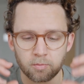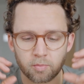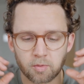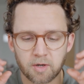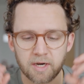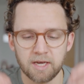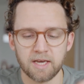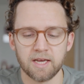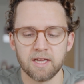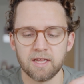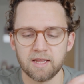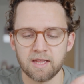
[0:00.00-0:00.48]

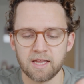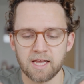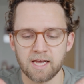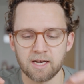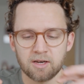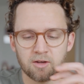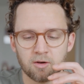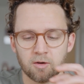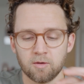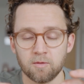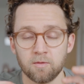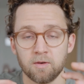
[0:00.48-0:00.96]
bring in
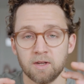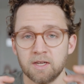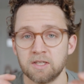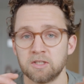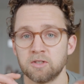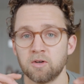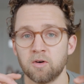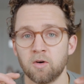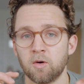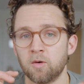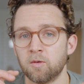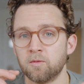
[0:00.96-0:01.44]
that conflict
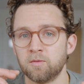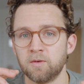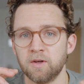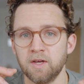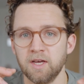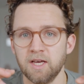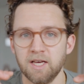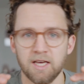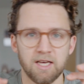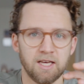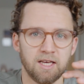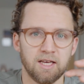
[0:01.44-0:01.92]
of,
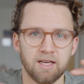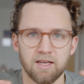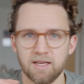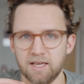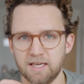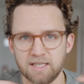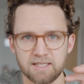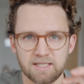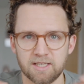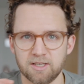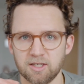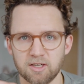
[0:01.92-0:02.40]

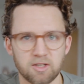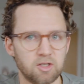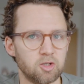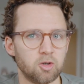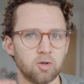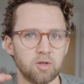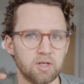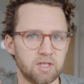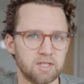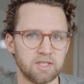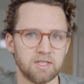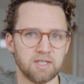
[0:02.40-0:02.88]
is he going to do
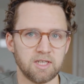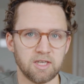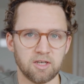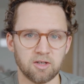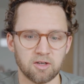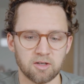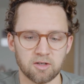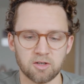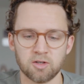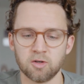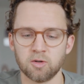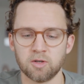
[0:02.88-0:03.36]
it? Isn't he going
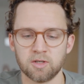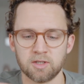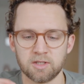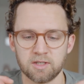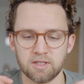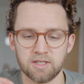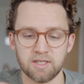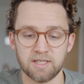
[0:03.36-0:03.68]
to do it?